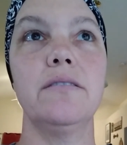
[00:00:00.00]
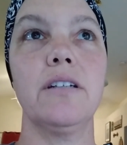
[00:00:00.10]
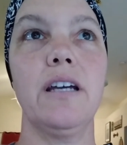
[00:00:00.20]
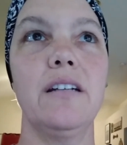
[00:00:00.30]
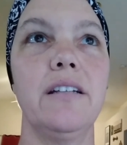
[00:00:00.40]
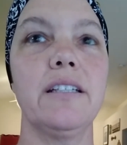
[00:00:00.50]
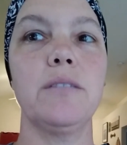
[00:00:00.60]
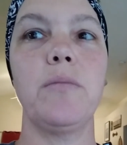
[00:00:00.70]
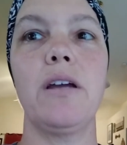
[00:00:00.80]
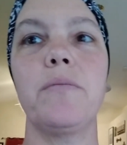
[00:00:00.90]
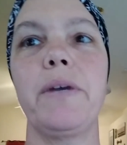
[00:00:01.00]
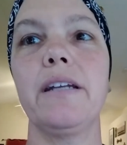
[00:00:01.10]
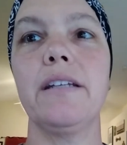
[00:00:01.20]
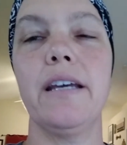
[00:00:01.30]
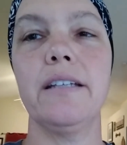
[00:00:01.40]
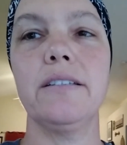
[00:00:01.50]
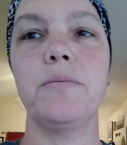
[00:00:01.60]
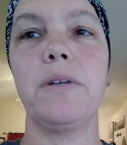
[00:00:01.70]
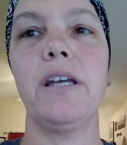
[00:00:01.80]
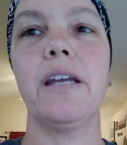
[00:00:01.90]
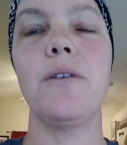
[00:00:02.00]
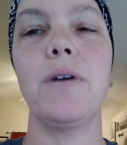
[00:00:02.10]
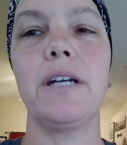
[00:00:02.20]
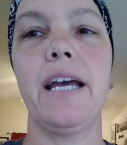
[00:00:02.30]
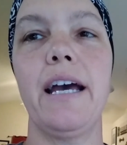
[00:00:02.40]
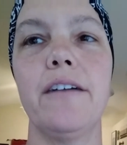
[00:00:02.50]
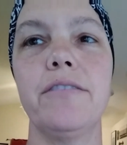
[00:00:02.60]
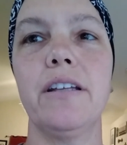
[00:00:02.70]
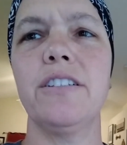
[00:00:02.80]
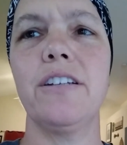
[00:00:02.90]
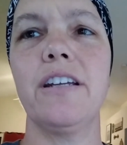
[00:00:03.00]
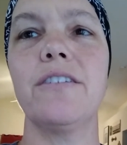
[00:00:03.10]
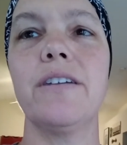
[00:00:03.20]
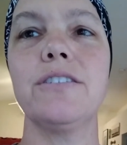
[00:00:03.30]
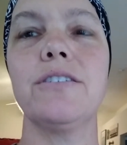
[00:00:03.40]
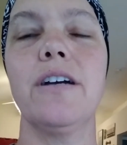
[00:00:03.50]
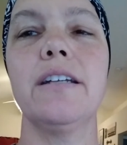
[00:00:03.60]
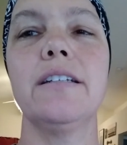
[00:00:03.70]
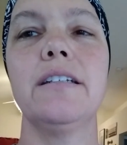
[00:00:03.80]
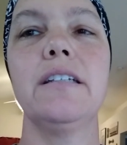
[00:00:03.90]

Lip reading: They're kind of like smaller pancakes, so probably like 1.5 that you'd get at a restaurant.